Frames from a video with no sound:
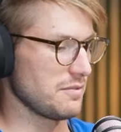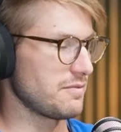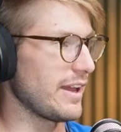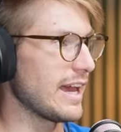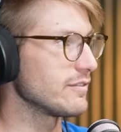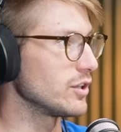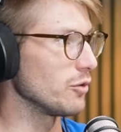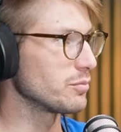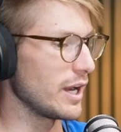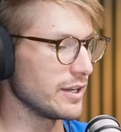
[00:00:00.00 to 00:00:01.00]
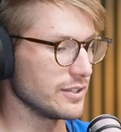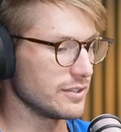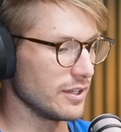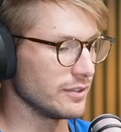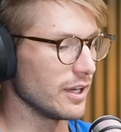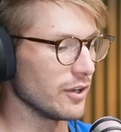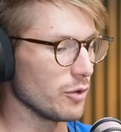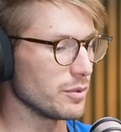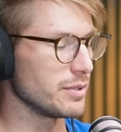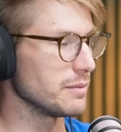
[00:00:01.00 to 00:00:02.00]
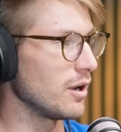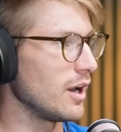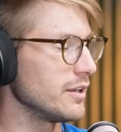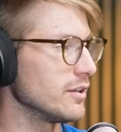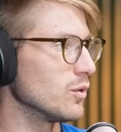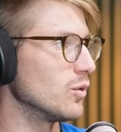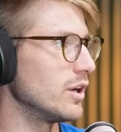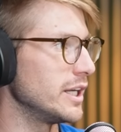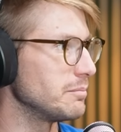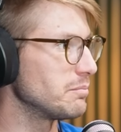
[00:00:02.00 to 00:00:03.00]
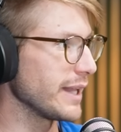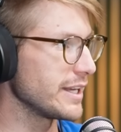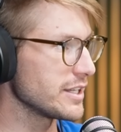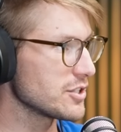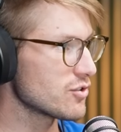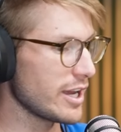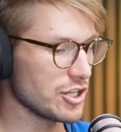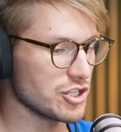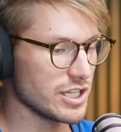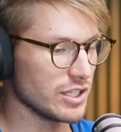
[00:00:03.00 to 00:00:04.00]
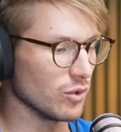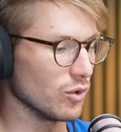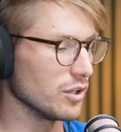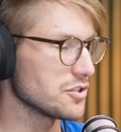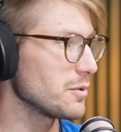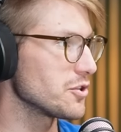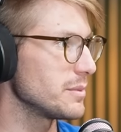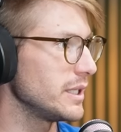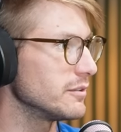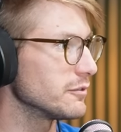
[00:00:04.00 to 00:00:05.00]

They haven't operated an, an open pit mine or a blending strategy or a spodumene